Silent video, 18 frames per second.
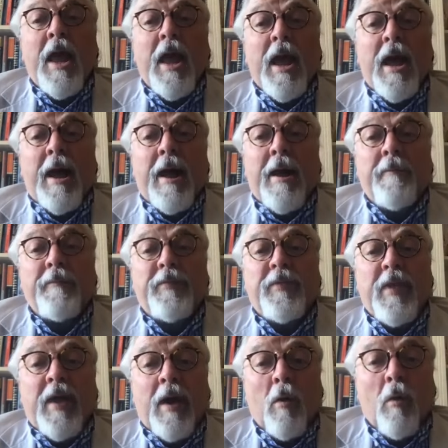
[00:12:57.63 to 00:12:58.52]

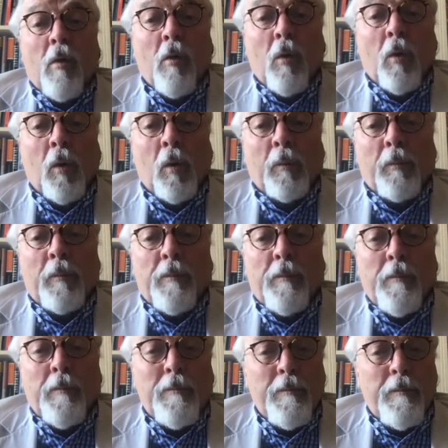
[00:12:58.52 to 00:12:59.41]
They're all
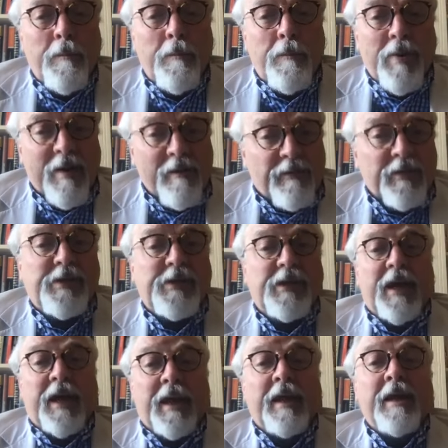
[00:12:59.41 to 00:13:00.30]

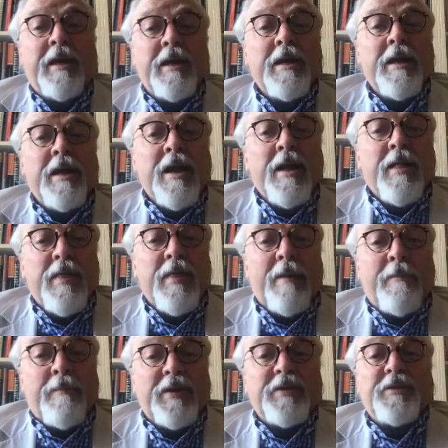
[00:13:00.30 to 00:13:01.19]
pivoting
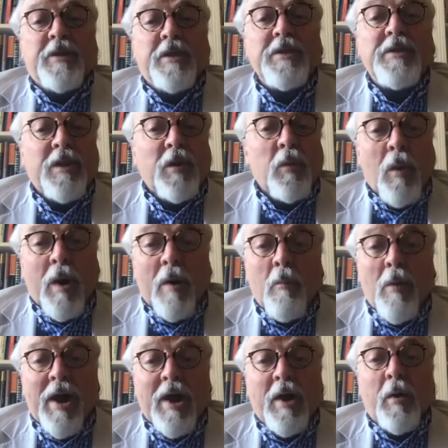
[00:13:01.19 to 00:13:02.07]
their business in
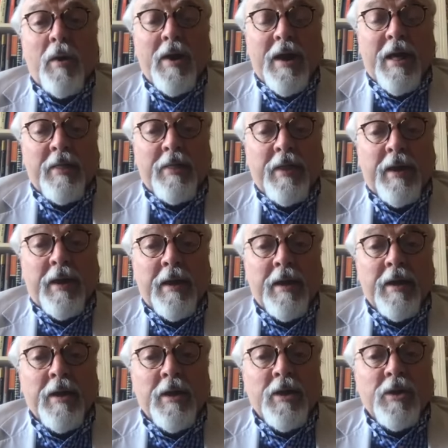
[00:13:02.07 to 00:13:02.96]
one way or another
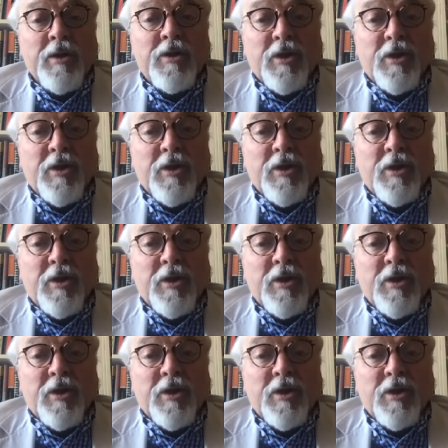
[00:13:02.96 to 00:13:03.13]
to